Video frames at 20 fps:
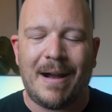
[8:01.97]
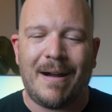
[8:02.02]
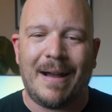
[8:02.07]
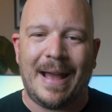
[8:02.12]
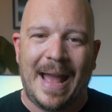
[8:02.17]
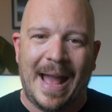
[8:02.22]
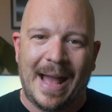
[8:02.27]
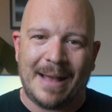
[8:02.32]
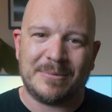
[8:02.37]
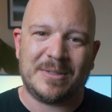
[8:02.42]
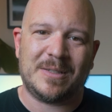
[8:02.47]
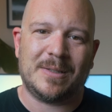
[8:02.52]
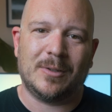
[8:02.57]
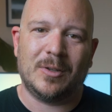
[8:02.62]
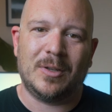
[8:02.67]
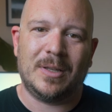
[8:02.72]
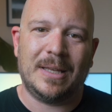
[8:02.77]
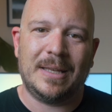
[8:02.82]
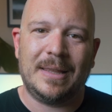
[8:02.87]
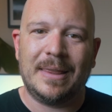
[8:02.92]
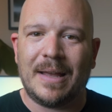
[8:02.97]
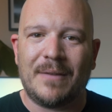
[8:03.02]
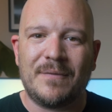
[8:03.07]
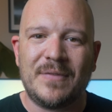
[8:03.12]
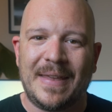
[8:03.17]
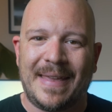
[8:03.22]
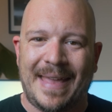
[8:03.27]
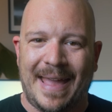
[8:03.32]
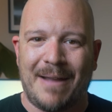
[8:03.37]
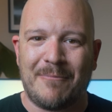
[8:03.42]
I absolutely love
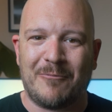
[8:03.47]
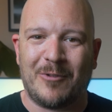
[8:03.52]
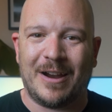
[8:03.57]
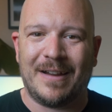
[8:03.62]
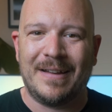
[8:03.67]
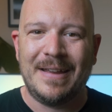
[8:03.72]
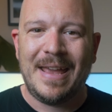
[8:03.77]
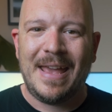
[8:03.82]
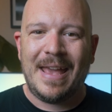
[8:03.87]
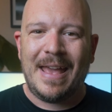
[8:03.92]
the camera.